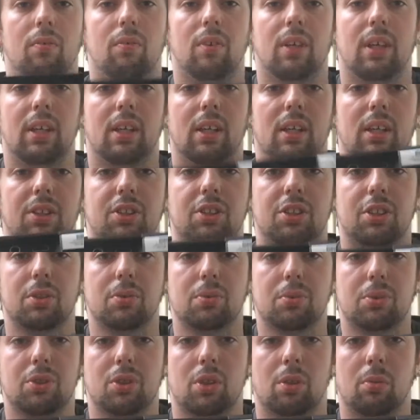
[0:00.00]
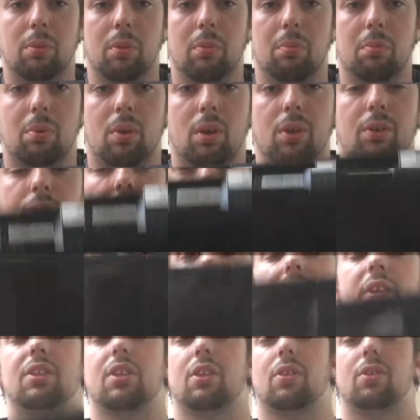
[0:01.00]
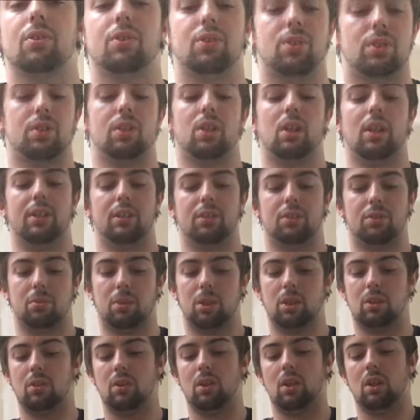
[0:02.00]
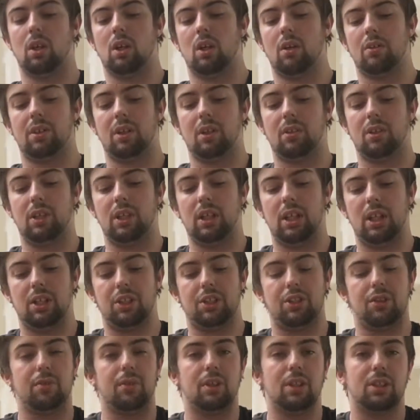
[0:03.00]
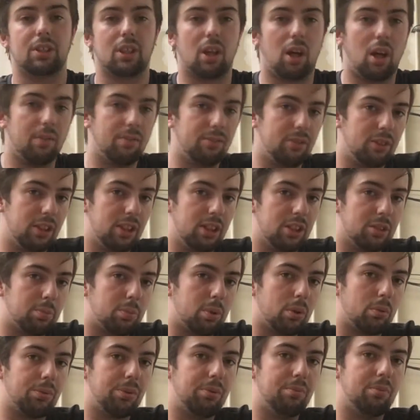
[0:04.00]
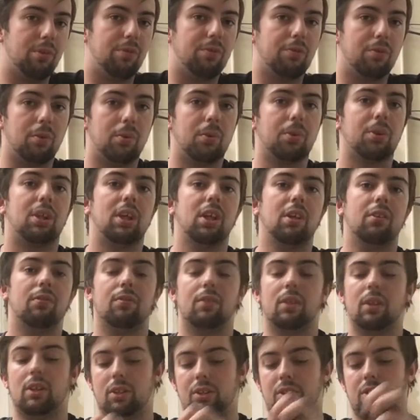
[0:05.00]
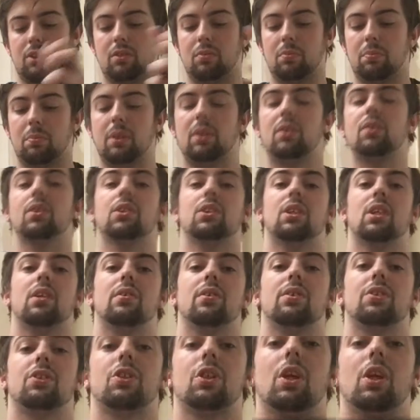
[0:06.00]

The seal's not been broken, that's a good sign as well. The only issue is, I think it's probably the 4GB version, because there is